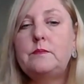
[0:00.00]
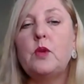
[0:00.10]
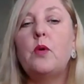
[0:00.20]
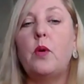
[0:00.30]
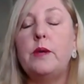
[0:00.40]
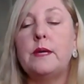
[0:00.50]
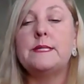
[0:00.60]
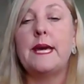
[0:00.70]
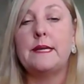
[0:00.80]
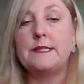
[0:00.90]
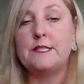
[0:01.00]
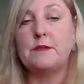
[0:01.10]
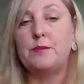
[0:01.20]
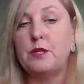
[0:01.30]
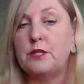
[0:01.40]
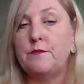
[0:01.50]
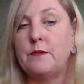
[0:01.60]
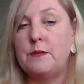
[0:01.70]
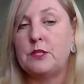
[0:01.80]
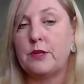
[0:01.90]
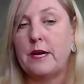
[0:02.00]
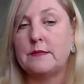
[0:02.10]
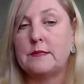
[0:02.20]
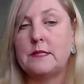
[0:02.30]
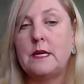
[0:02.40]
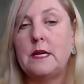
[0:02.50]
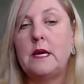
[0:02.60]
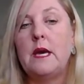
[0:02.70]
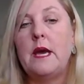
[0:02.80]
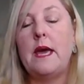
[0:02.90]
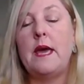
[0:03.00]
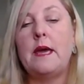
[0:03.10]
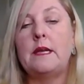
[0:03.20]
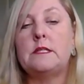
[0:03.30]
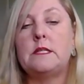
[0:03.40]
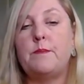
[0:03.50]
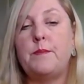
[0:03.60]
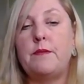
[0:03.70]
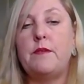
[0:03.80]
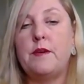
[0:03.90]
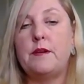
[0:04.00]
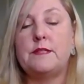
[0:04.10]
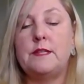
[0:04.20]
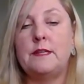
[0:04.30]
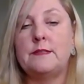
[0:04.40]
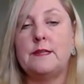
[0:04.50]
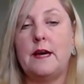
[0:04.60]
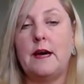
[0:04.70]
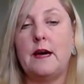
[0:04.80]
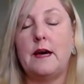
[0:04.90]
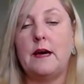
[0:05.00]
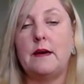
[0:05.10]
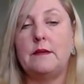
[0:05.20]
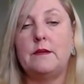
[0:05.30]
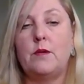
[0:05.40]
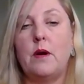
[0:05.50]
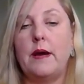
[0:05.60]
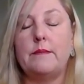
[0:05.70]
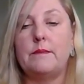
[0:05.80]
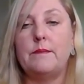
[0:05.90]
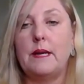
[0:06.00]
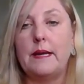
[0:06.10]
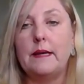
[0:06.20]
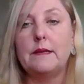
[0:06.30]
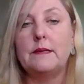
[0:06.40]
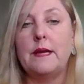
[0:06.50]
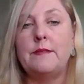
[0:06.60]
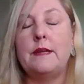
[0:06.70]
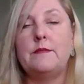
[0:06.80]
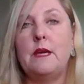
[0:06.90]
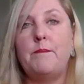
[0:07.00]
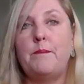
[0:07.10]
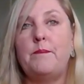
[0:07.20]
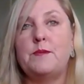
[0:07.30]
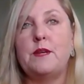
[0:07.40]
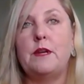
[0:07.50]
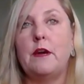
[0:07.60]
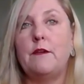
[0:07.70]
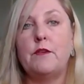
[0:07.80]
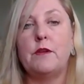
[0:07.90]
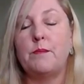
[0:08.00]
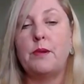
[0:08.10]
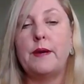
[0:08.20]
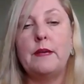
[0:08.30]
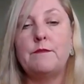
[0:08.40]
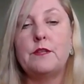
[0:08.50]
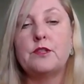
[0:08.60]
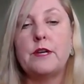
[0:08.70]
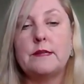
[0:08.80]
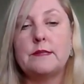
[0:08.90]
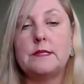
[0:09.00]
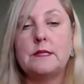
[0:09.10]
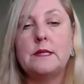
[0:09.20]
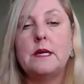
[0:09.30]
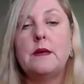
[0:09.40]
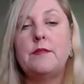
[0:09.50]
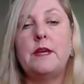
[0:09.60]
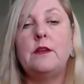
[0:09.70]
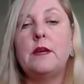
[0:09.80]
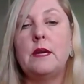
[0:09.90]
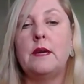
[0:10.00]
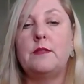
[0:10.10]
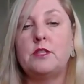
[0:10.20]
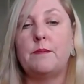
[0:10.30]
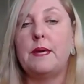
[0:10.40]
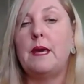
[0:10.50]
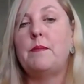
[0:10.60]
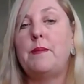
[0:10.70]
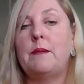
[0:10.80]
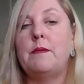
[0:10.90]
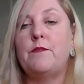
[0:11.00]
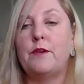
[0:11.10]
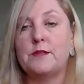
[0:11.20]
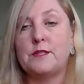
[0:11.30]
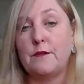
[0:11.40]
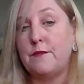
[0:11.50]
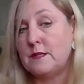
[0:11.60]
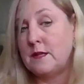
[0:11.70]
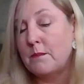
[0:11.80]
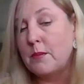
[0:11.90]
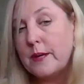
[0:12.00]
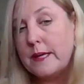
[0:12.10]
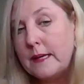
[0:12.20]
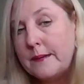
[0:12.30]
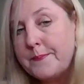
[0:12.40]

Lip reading: or you can take a distribution from your trust. And both of those things are quite legal, and so now if you're an employee of the trust, then you can get the JobKeeper payment for yourself as an employee.